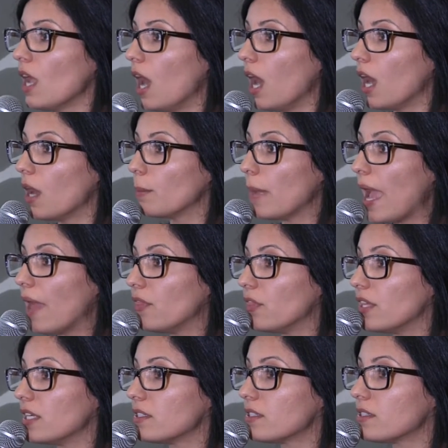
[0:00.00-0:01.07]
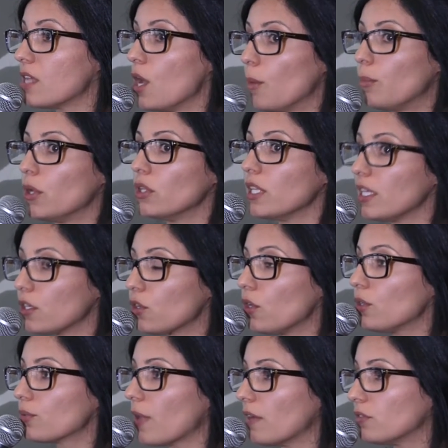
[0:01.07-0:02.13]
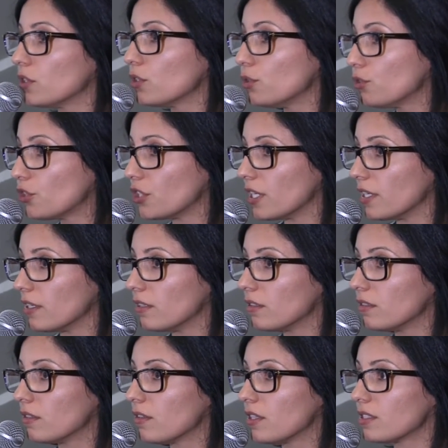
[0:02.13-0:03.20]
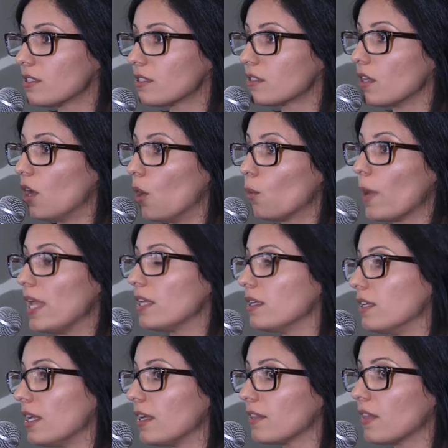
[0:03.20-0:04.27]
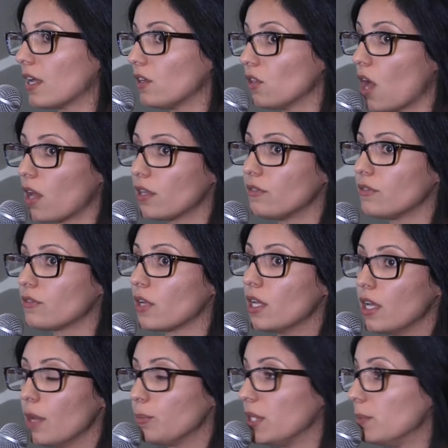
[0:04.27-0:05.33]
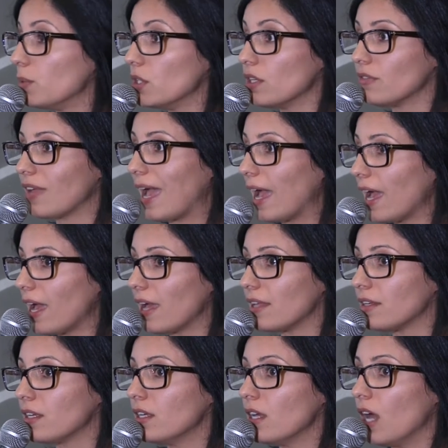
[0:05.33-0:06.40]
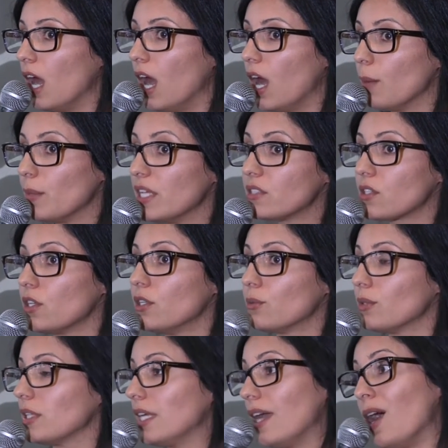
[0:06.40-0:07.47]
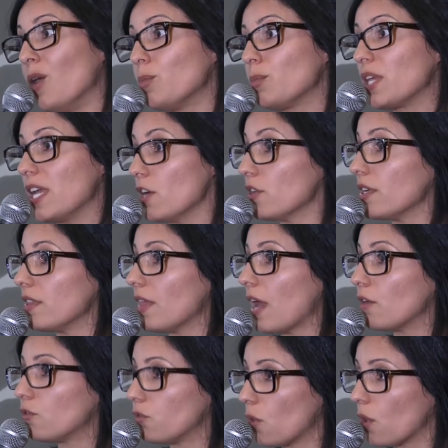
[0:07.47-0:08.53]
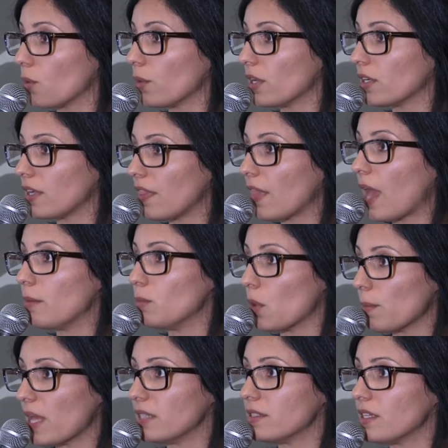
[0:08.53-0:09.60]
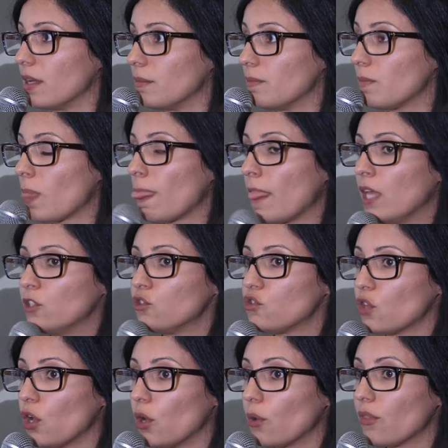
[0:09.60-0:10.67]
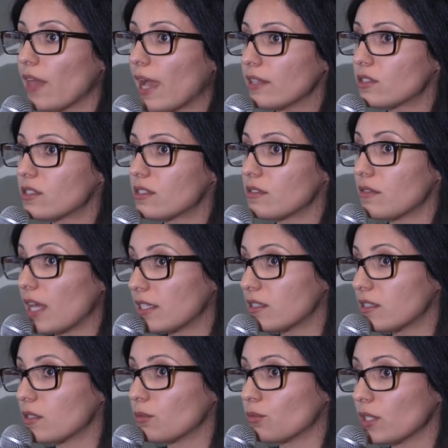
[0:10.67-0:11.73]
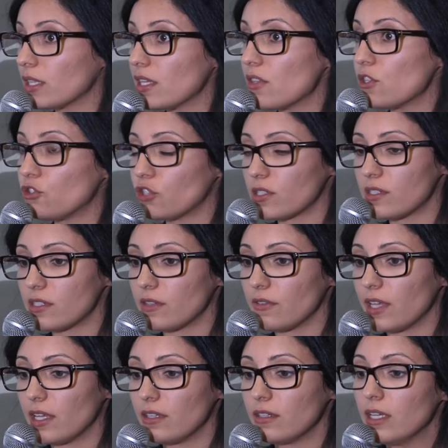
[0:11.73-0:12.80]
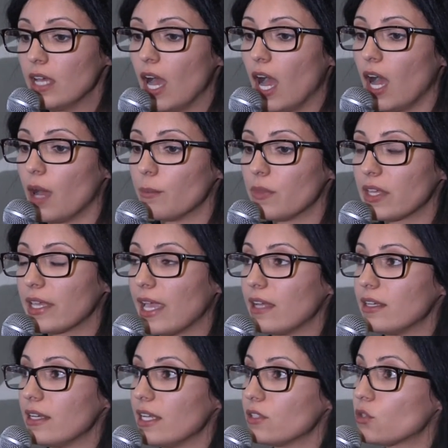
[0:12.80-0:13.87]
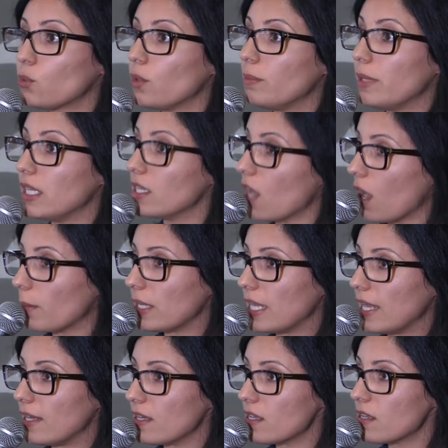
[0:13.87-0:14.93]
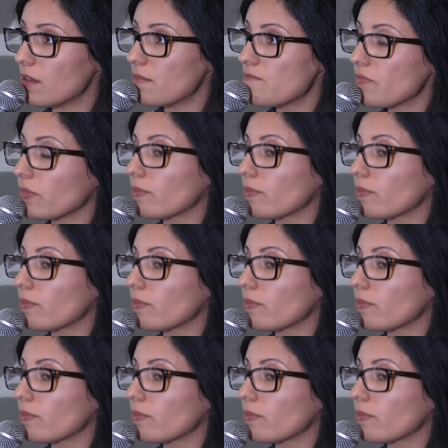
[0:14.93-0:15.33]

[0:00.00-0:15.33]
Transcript: And this political revolution, this awakening that a lot of people have had, is going to really help carry that forward and that momentum. So that's really the gist of it. The candidates would be nominated.